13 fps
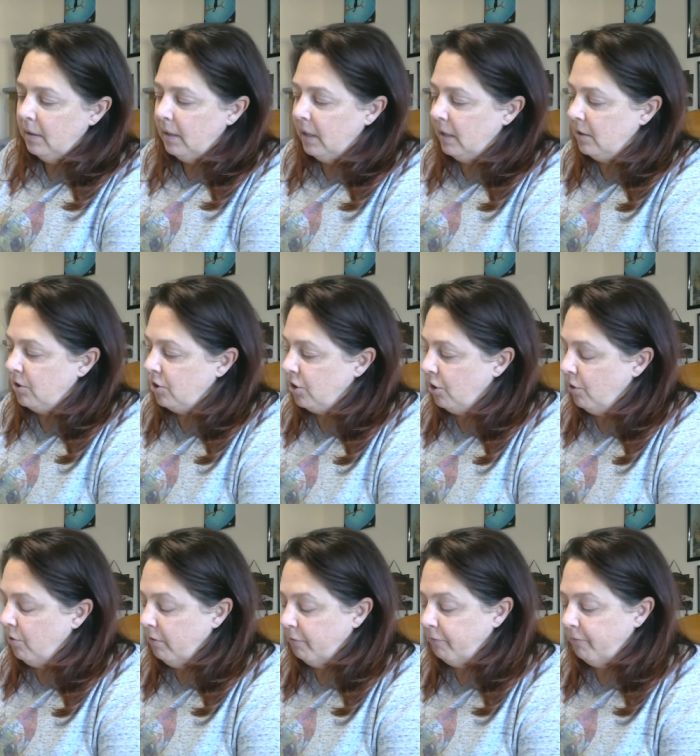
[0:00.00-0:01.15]
and show
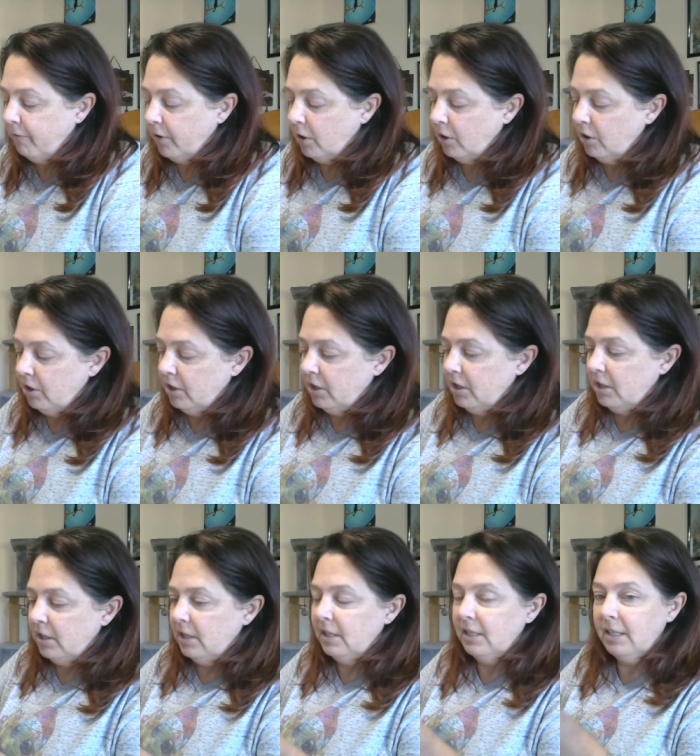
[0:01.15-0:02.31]
the
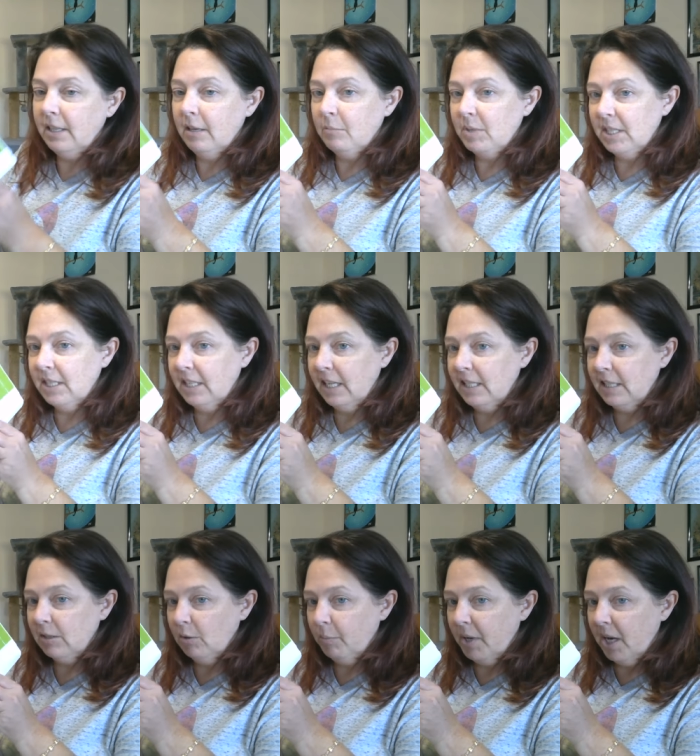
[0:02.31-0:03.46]
first. It comes in a nice
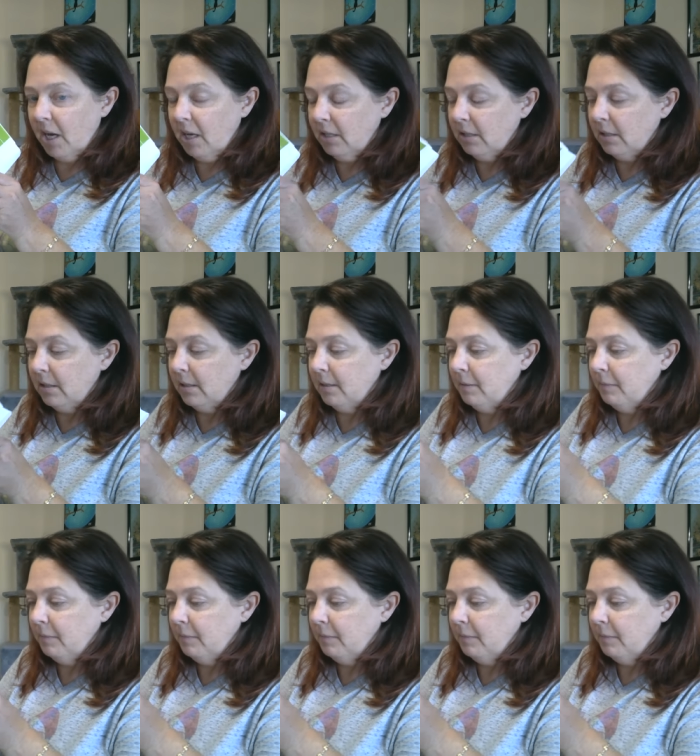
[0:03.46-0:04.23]
little box.